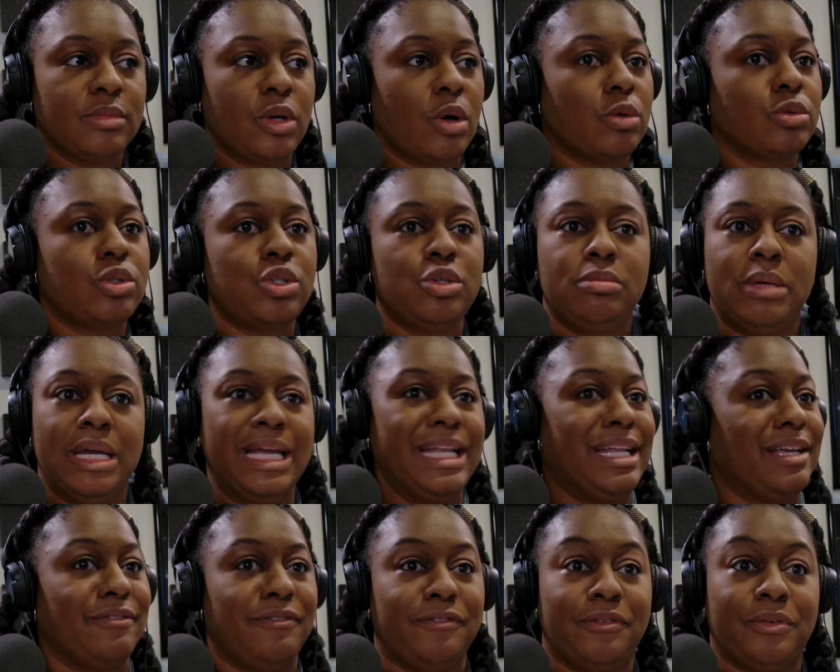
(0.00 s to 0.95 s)

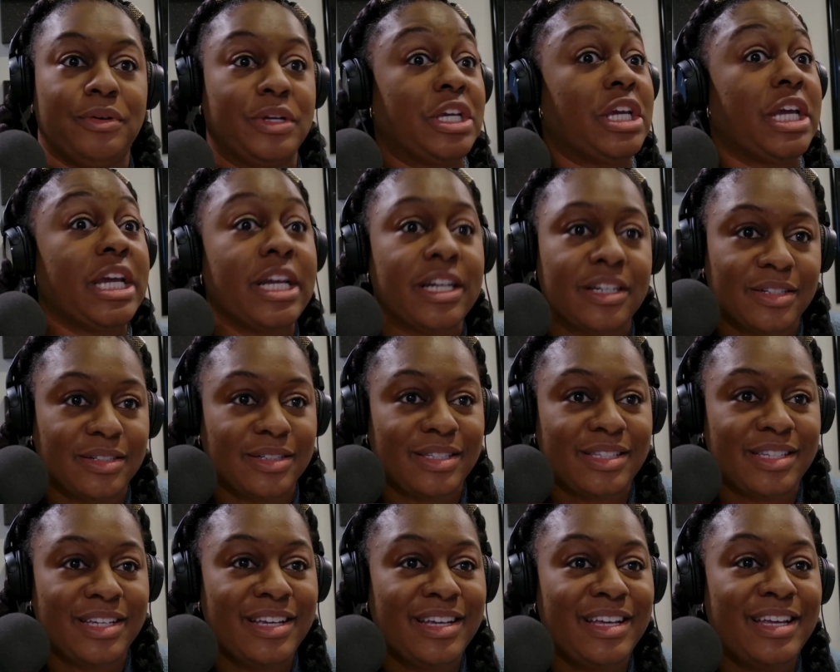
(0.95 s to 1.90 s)
GoToMeeting for
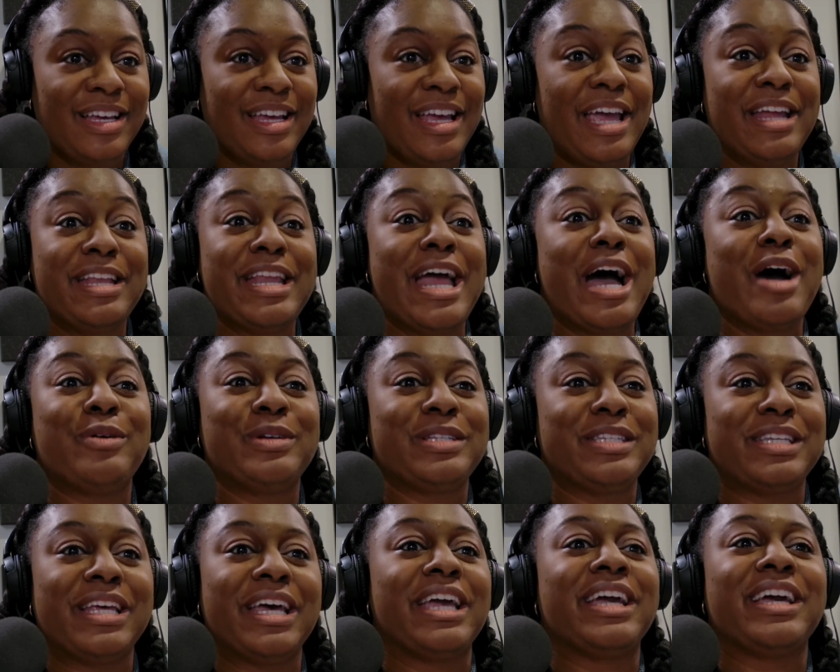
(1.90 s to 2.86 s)
years. And now
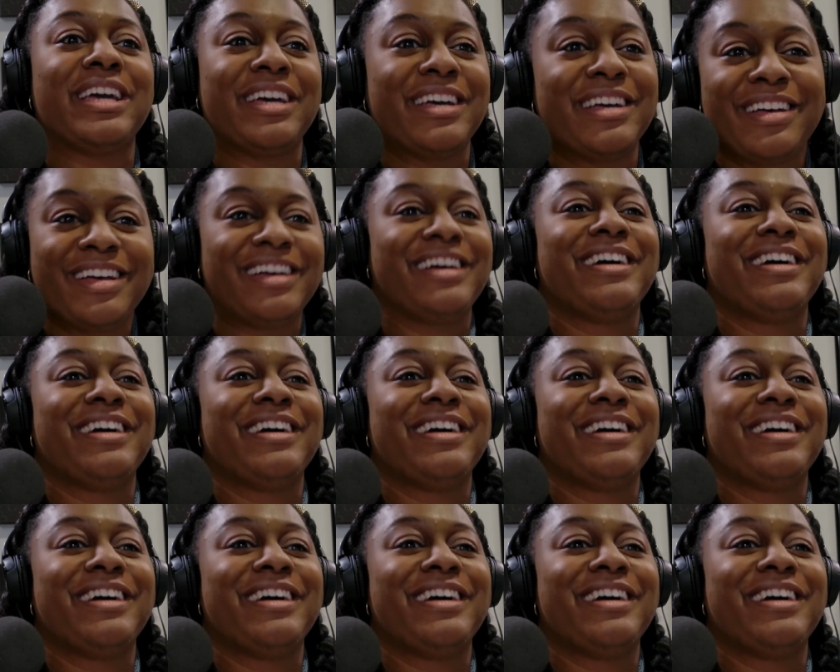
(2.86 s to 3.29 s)
it's like,